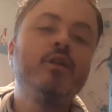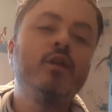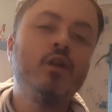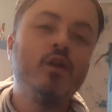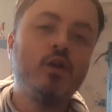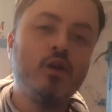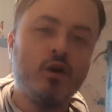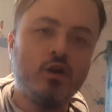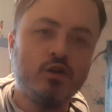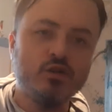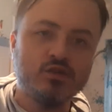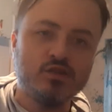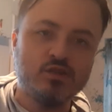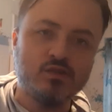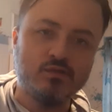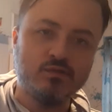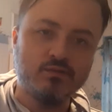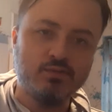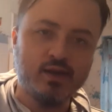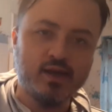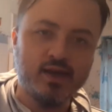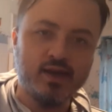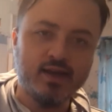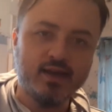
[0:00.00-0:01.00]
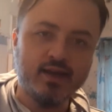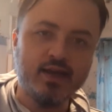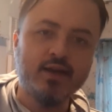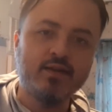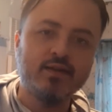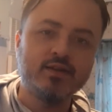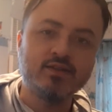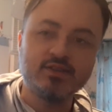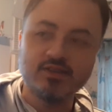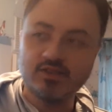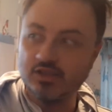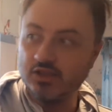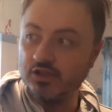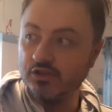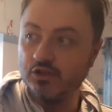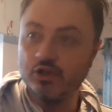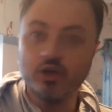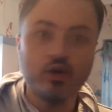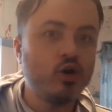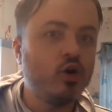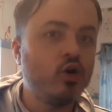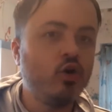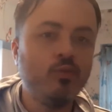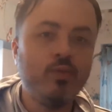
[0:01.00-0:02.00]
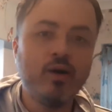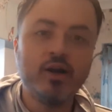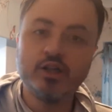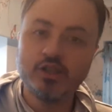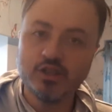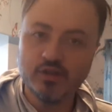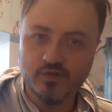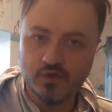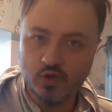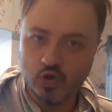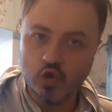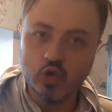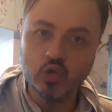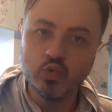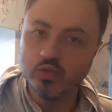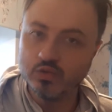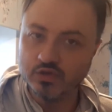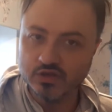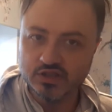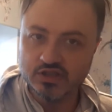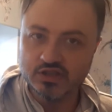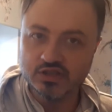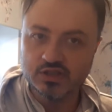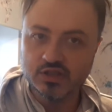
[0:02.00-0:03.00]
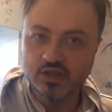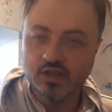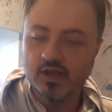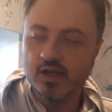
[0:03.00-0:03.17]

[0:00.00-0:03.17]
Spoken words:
lots of player characters, so you've got a whole bunch of alts.